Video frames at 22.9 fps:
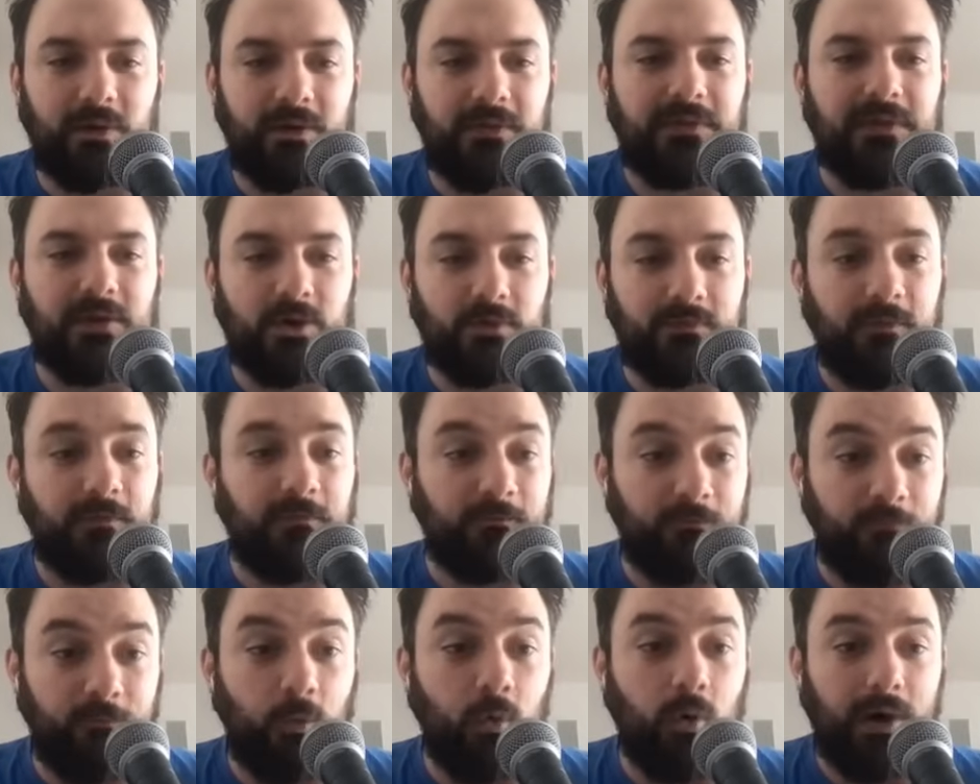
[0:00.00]
a theater for
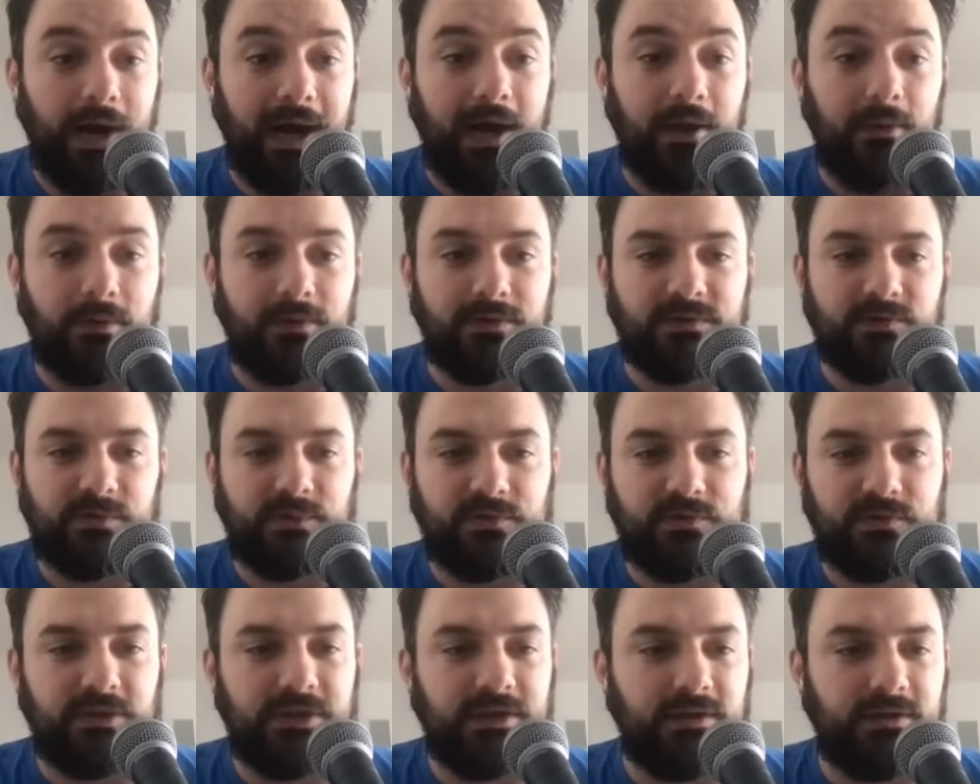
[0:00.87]
4 hours with
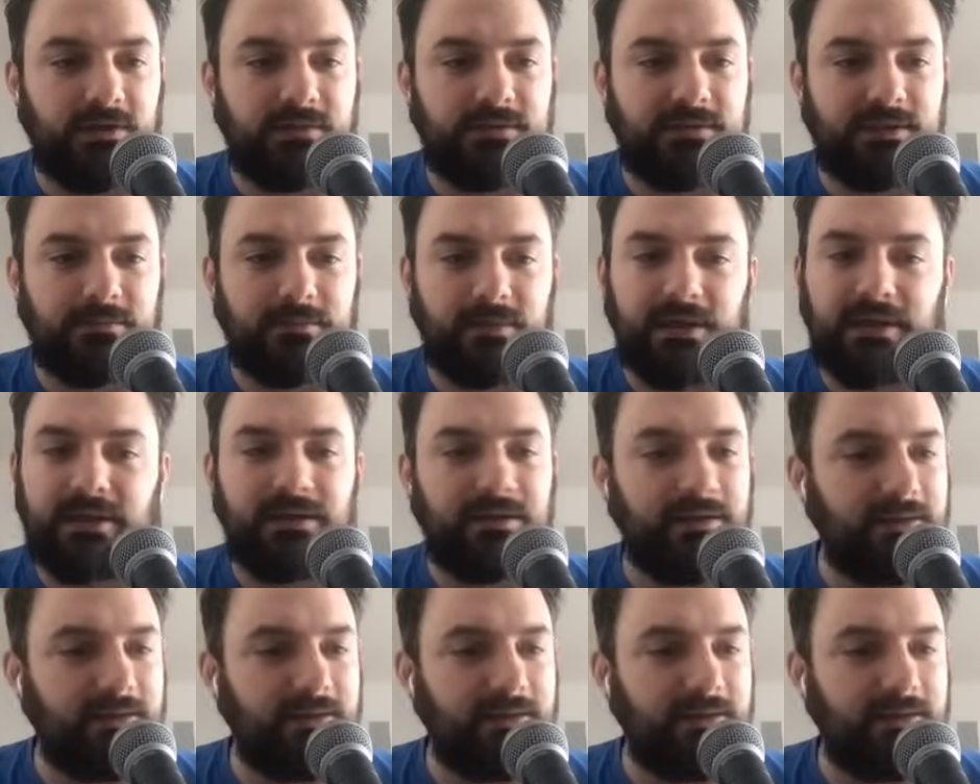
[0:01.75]
trailers, I'm like,